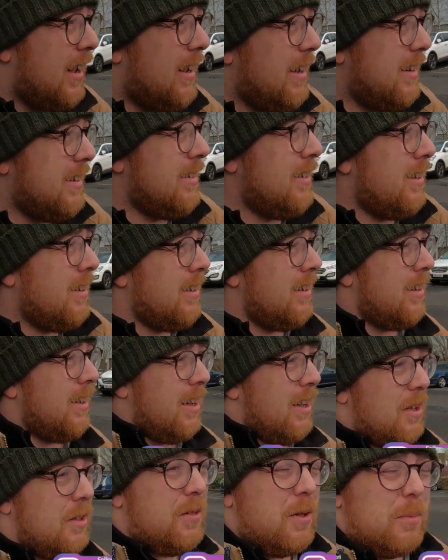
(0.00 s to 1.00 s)
in
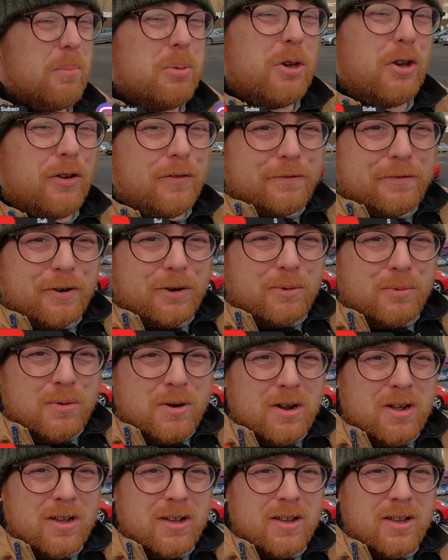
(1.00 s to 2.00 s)
the
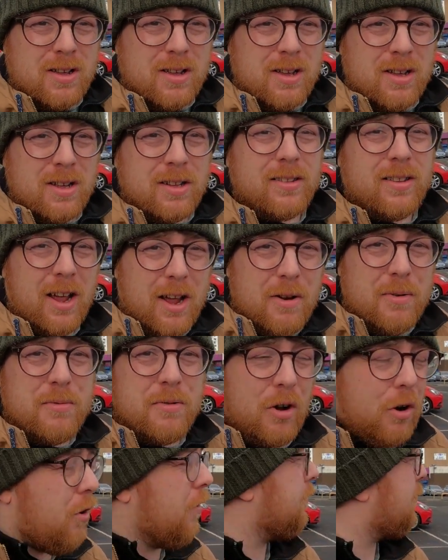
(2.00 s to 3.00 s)
beautiful
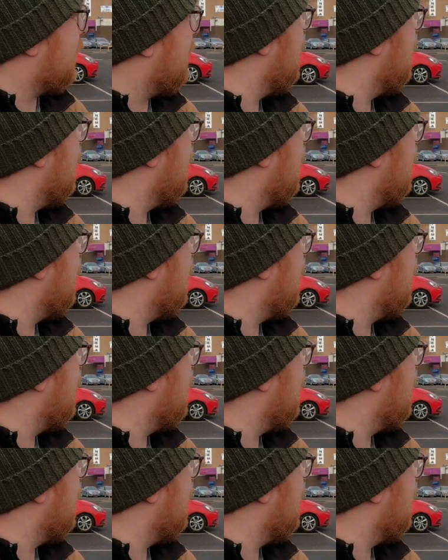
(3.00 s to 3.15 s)
town of